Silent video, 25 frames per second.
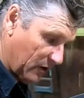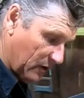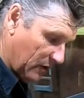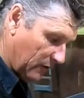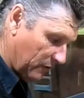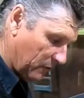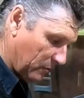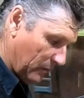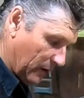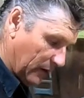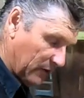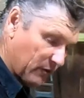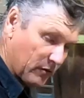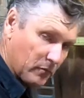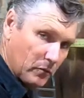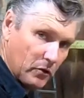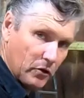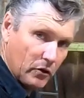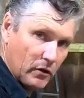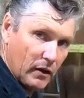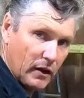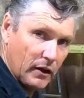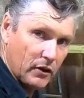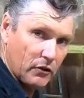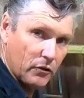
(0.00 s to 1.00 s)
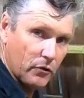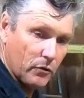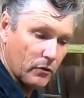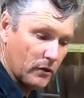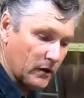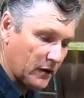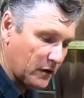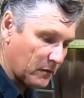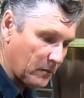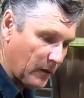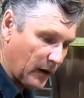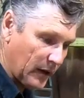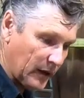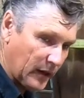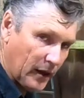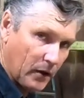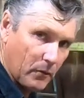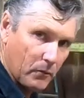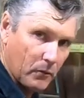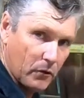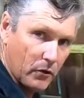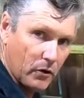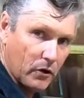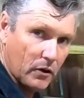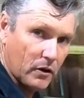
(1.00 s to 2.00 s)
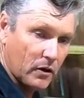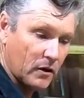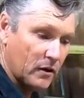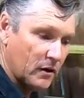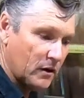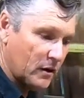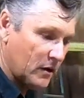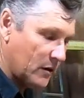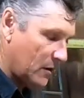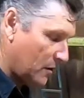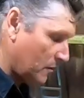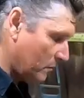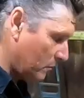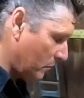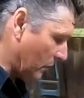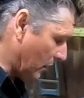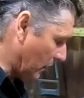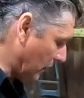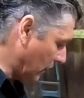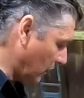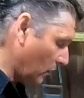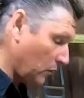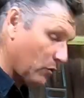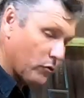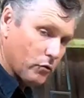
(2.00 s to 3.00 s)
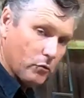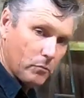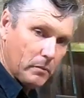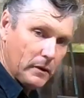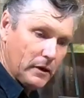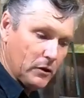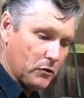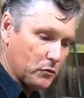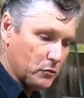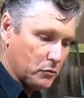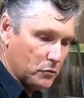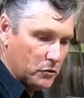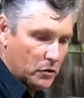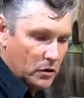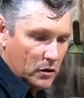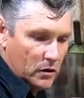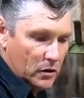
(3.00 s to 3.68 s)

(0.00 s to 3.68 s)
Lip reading: I'll have to make some unique tooling to make that work, but it'll all be good.